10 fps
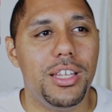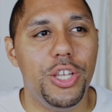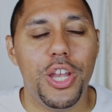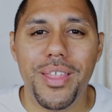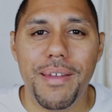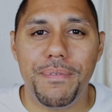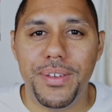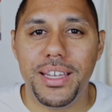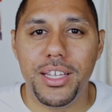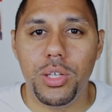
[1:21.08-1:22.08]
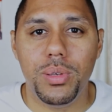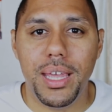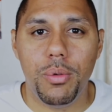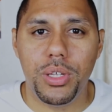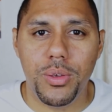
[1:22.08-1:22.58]
You know that feeling you
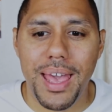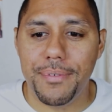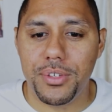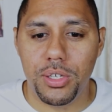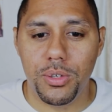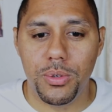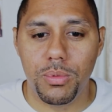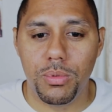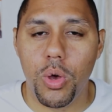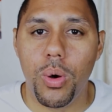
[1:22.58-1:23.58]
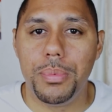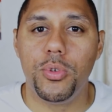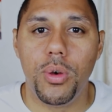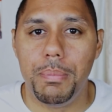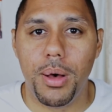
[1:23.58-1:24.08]
get when you have to go up
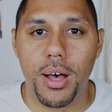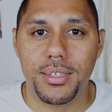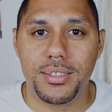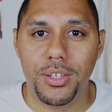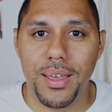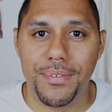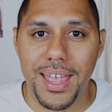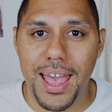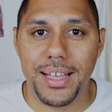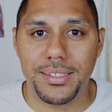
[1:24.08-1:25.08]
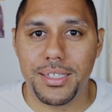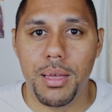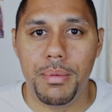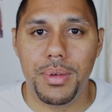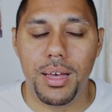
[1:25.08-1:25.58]
to a boss and you have to ask
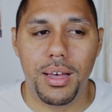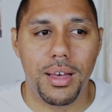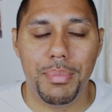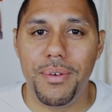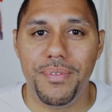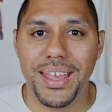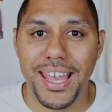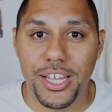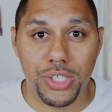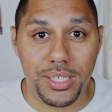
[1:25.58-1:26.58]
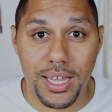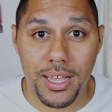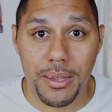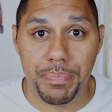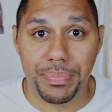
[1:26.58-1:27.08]
them about vacation
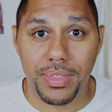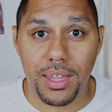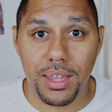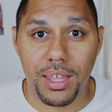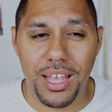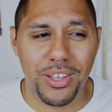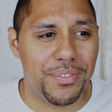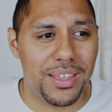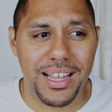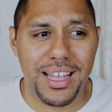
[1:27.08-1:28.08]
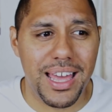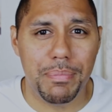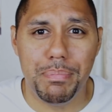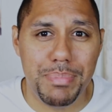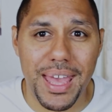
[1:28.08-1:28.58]
time? And you have to kind
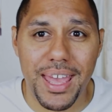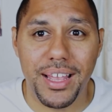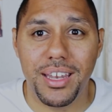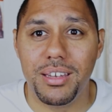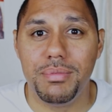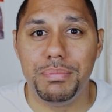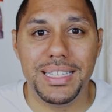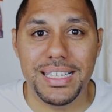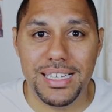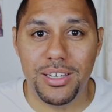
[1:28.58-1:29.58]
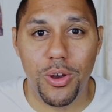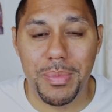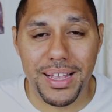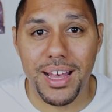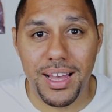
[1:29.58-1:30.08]
of beg and plead, oh
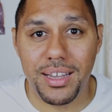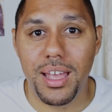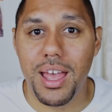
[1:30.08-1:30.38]
my God,